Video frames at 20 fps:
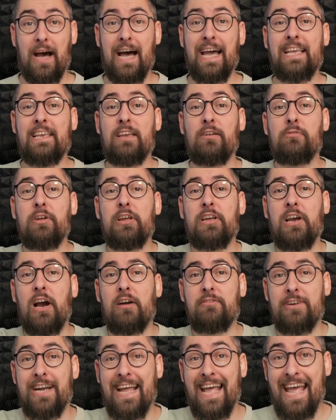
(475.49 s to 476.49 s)
I can
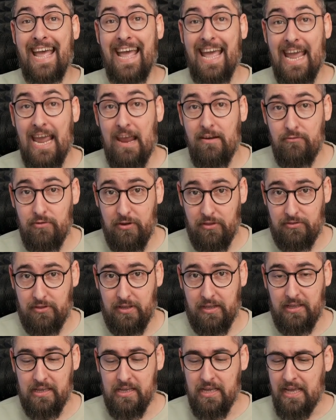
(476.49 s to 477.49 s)
recover
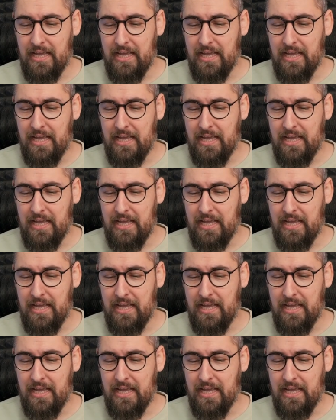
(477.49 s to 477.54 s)
everything.